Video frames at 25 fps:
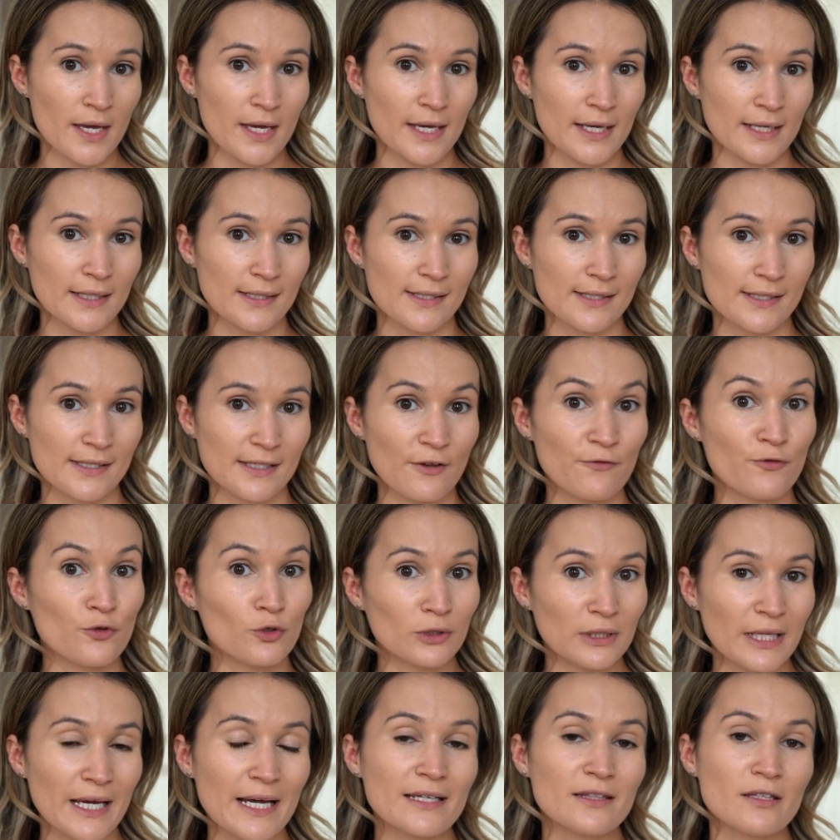it's if
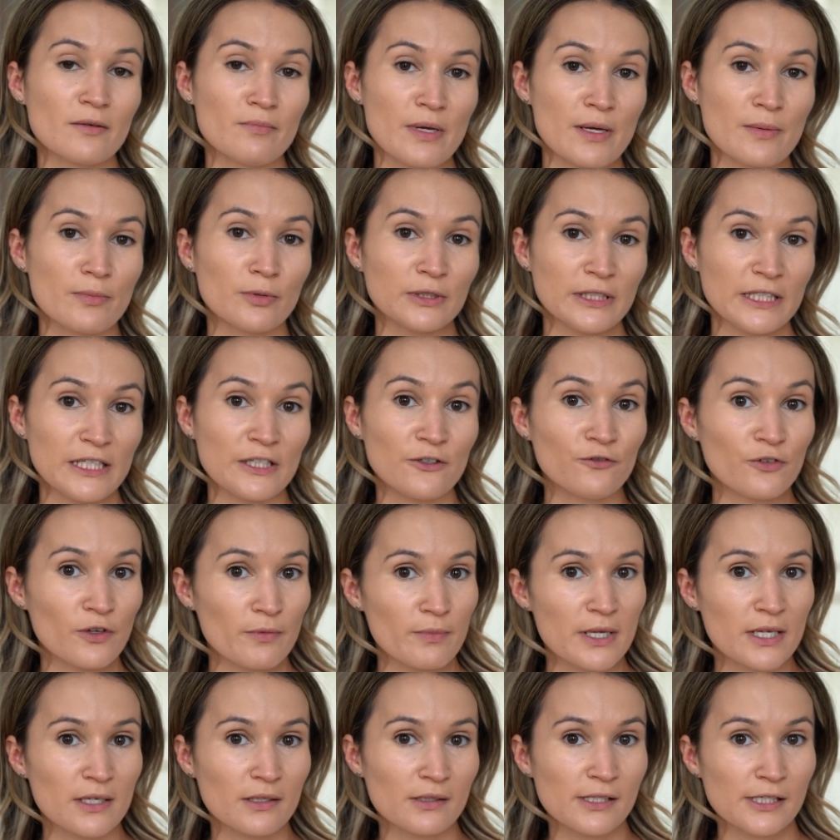you like the Maybelline Fit
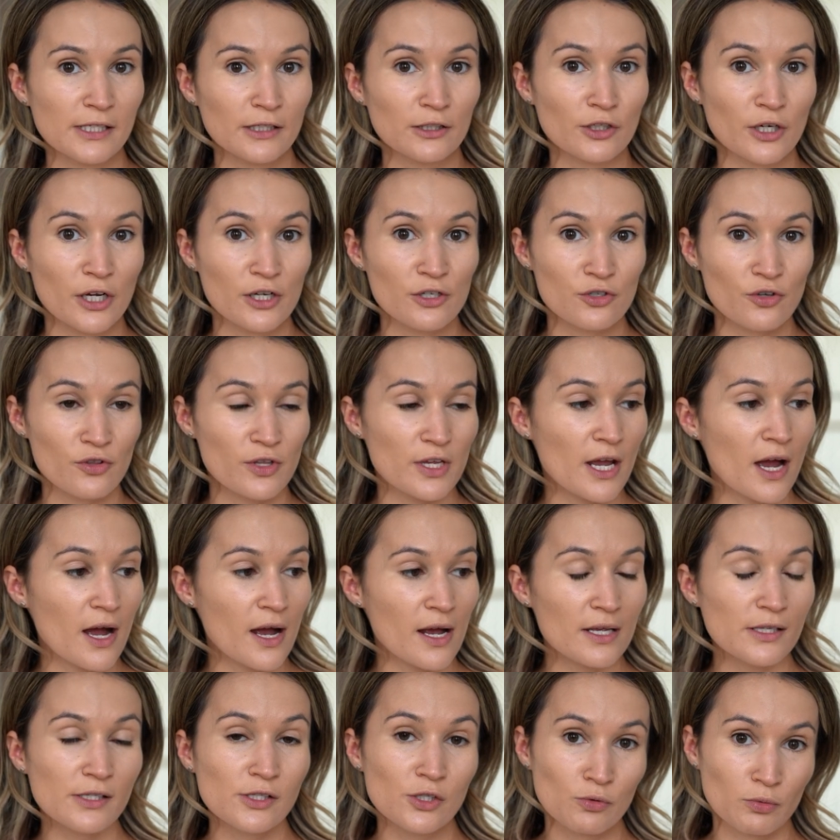Me Concealer under the
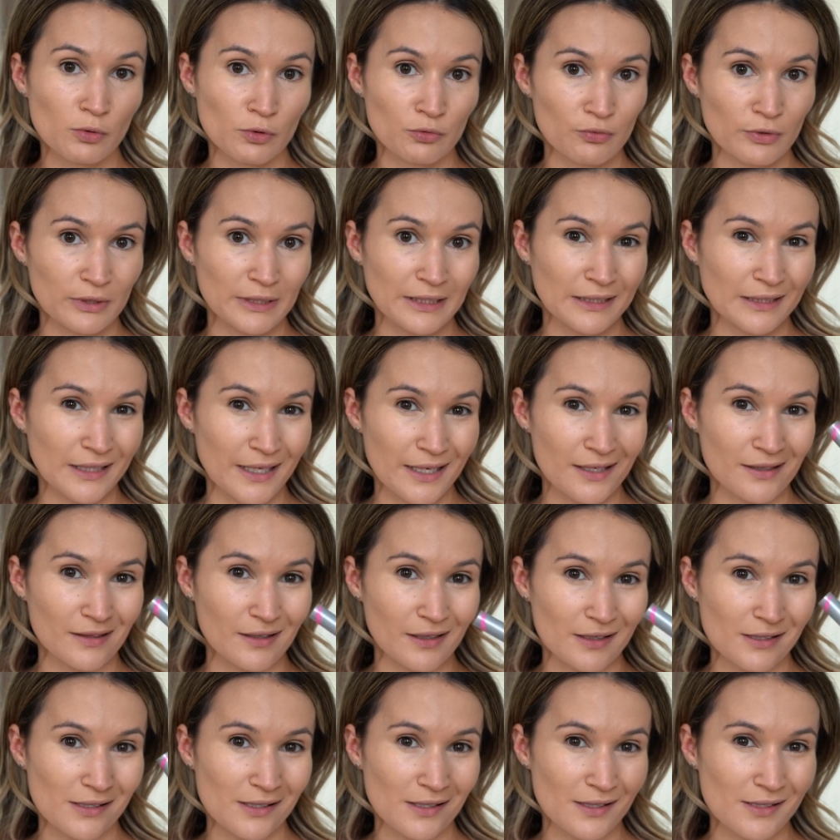eyes, you will really like this.